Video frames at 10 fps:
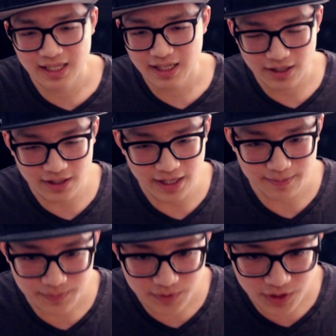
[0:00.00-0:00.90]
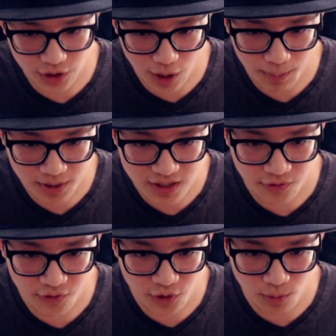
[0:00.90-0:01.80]
All right, so I'm gonna toss a
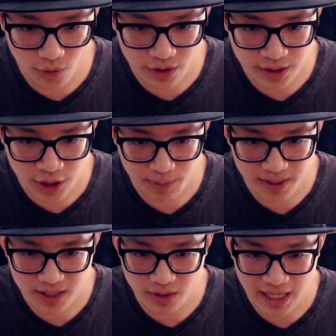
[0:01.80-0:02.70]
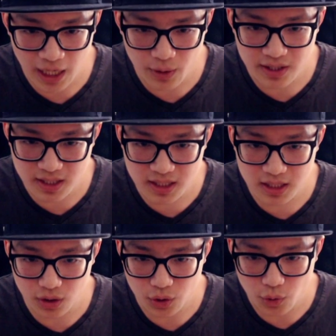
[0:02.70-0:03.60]
few more in here because right now this is
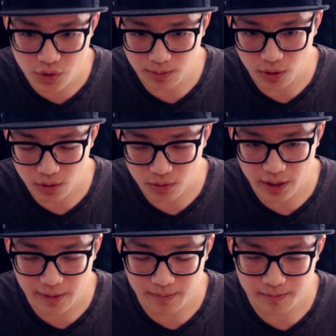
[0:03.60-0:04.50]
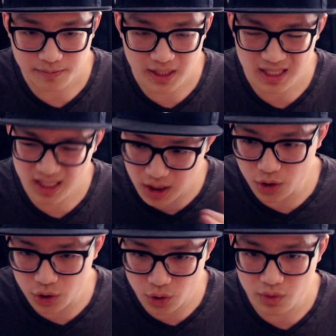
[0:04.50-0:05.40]
still usable, right? It's
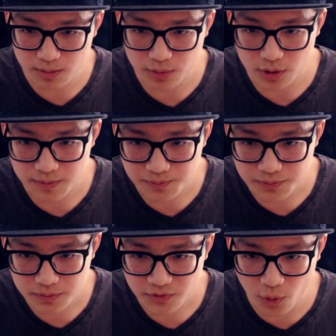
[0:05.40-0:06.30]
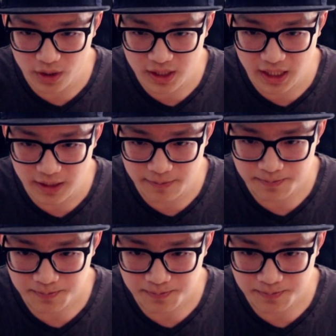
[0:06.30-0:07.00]
still usable. 14,